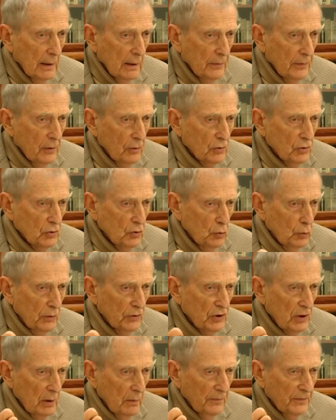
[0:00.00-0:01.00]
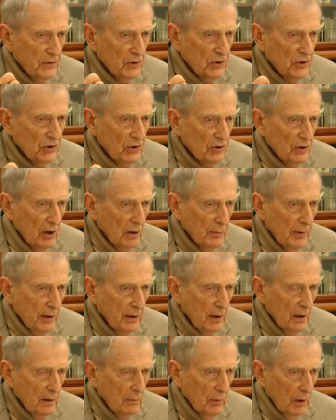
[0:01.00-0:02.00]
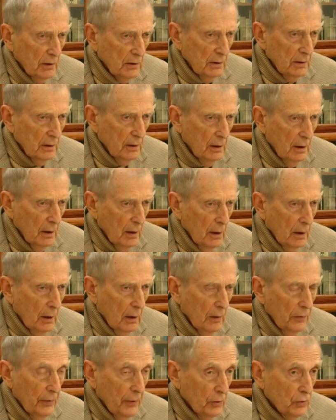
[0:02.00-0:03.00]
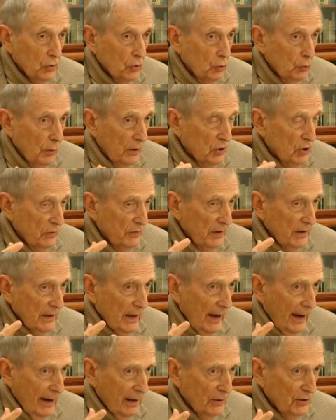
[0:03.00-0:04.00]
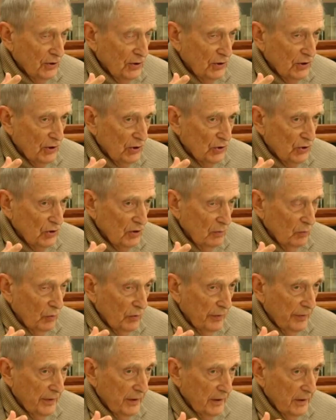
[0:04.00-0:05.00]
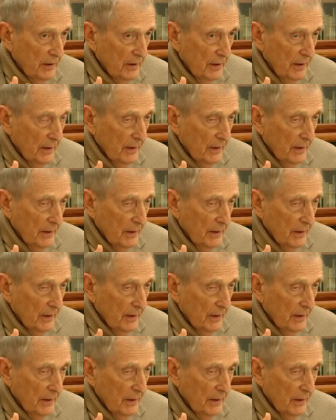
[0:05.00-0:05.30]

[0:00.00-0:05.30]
There's too much emphasis on making money. There's too much of a caste system with the